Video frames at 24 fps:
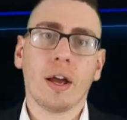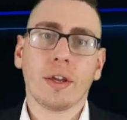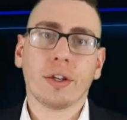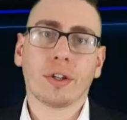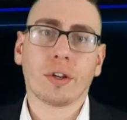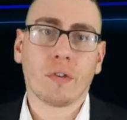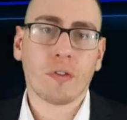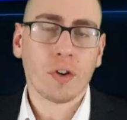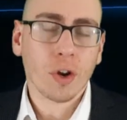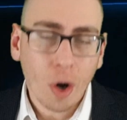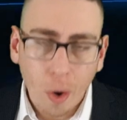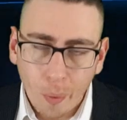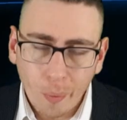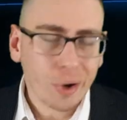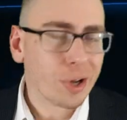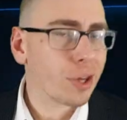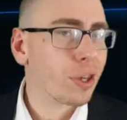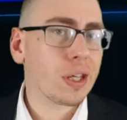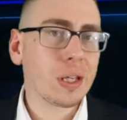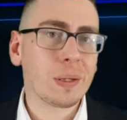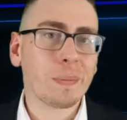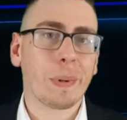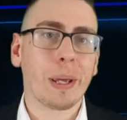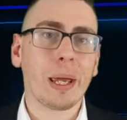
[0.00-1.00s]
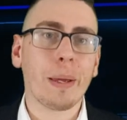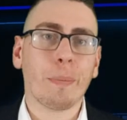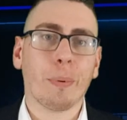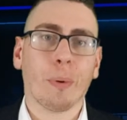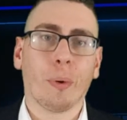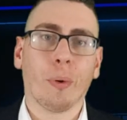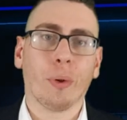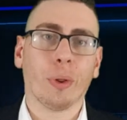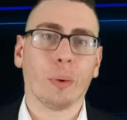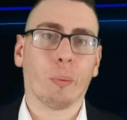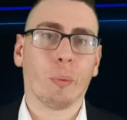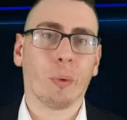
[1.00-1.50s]
So if you're not one of these
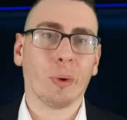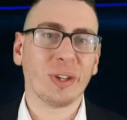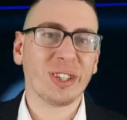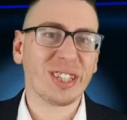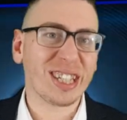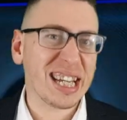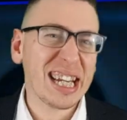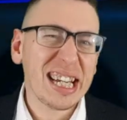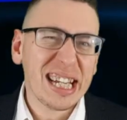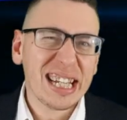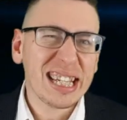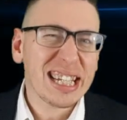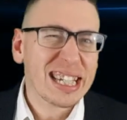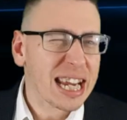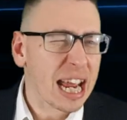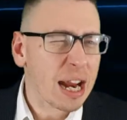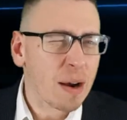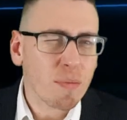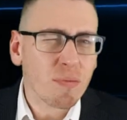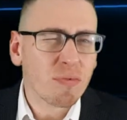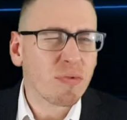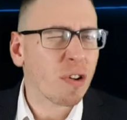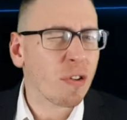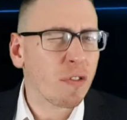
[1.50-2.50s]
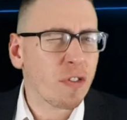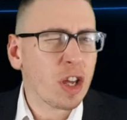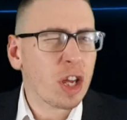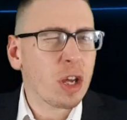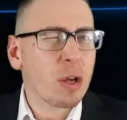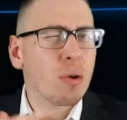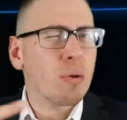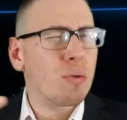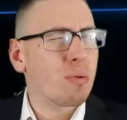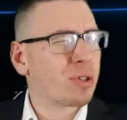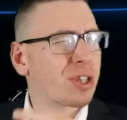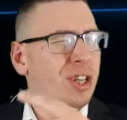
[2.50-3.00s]
people that wants in-depth
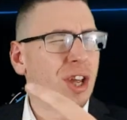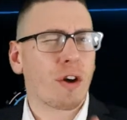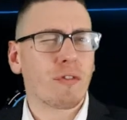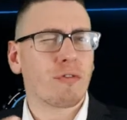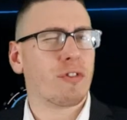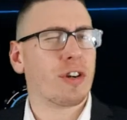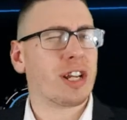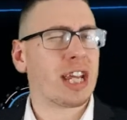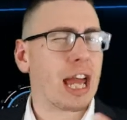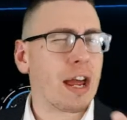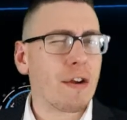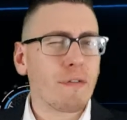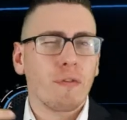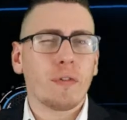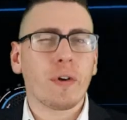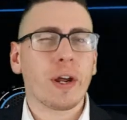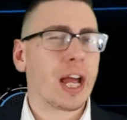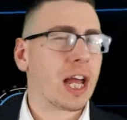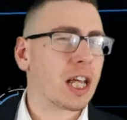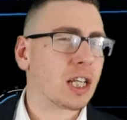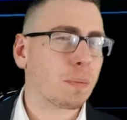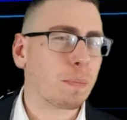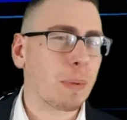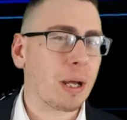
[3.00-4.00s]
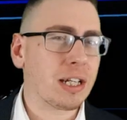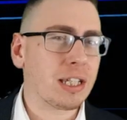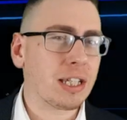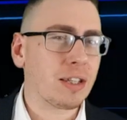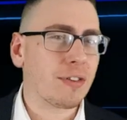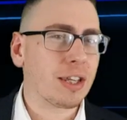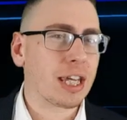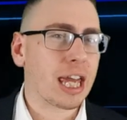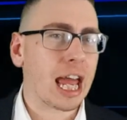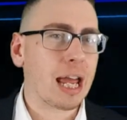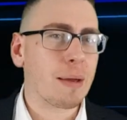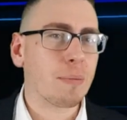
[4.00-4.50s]
reviews covering every aspect
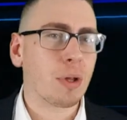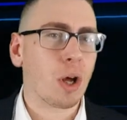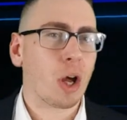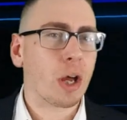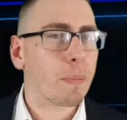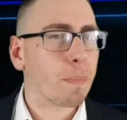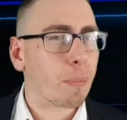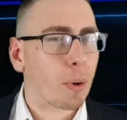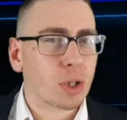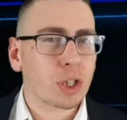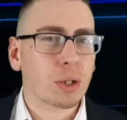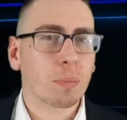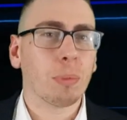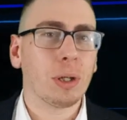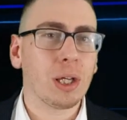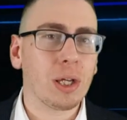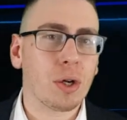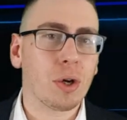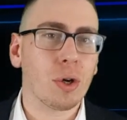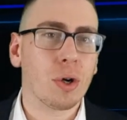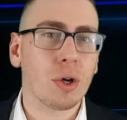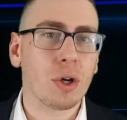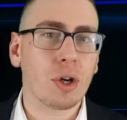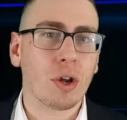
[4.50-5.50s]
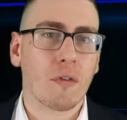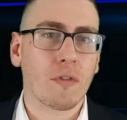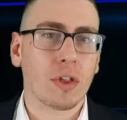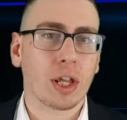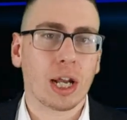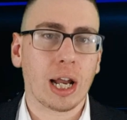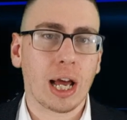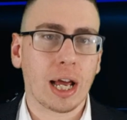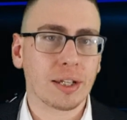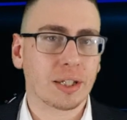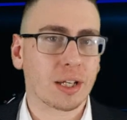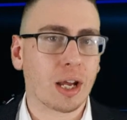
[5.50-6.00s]
of the game that I possibly could over
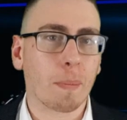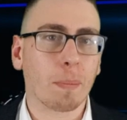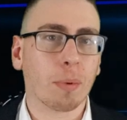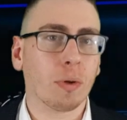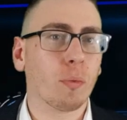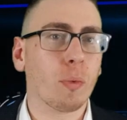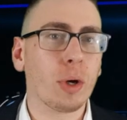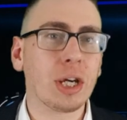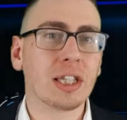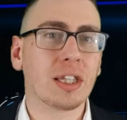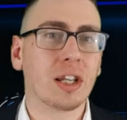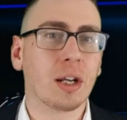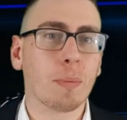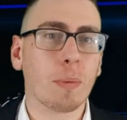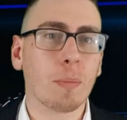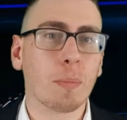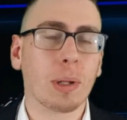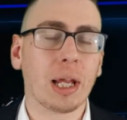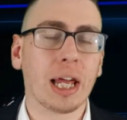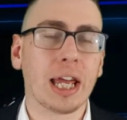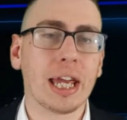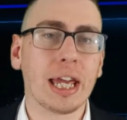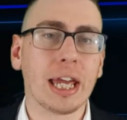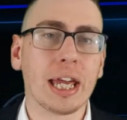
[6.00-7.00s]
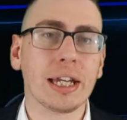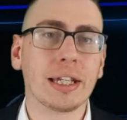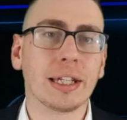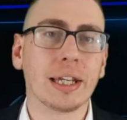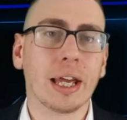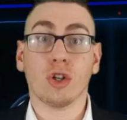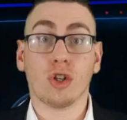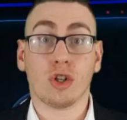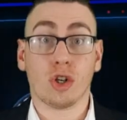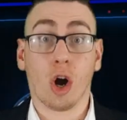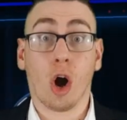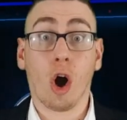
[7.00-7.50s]
the last couple of weeks that I've been playing it,
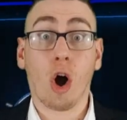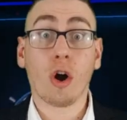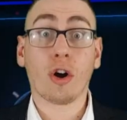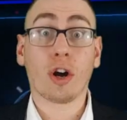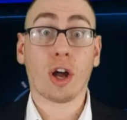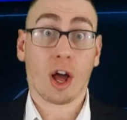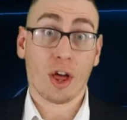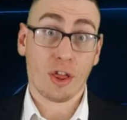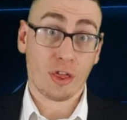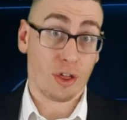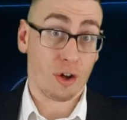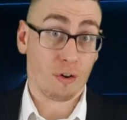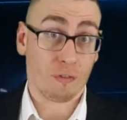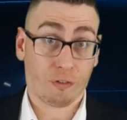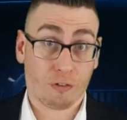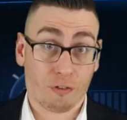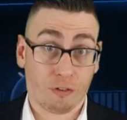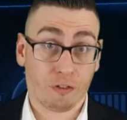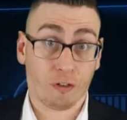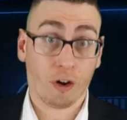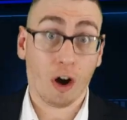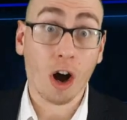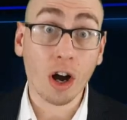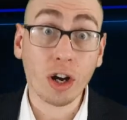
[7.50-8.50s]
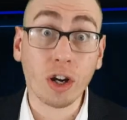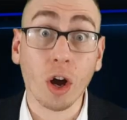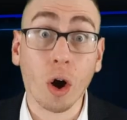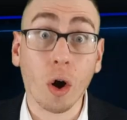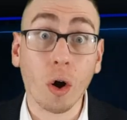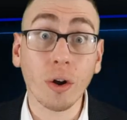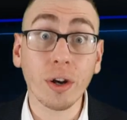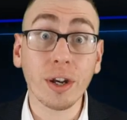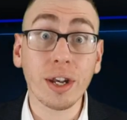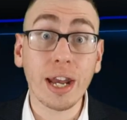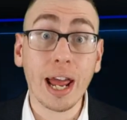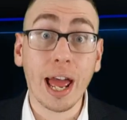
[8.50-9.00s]
jog the f***
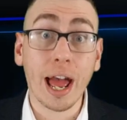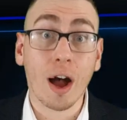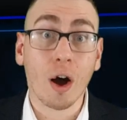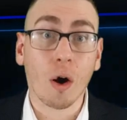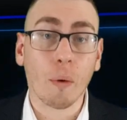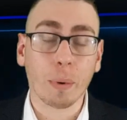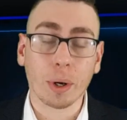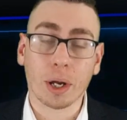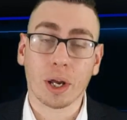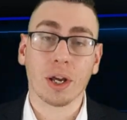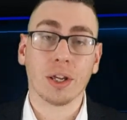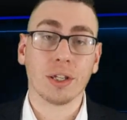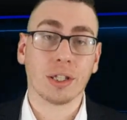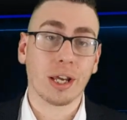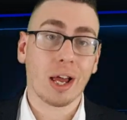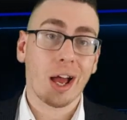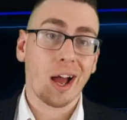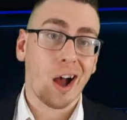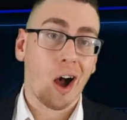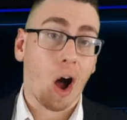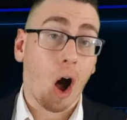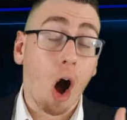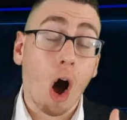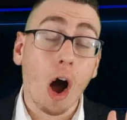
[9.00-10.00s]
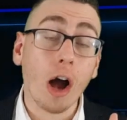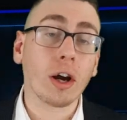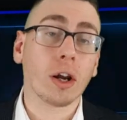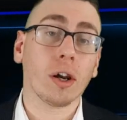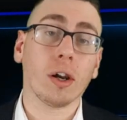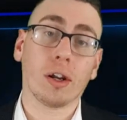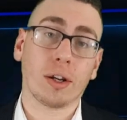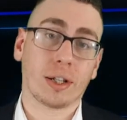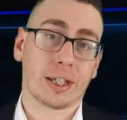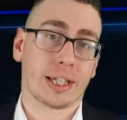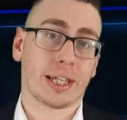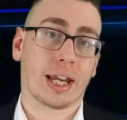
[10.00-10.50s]
on now, because I
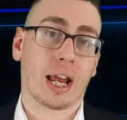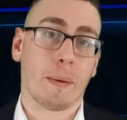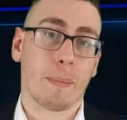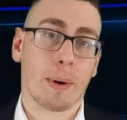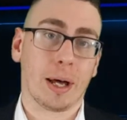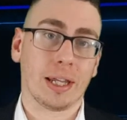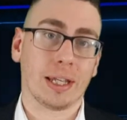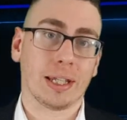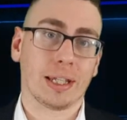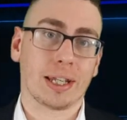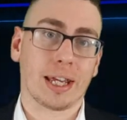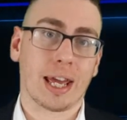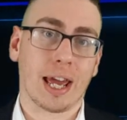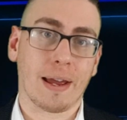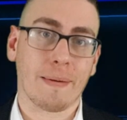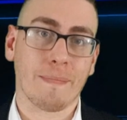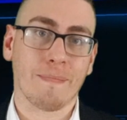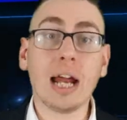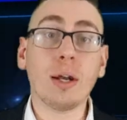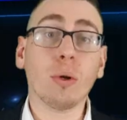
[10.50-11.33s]
got a lot to say about this game.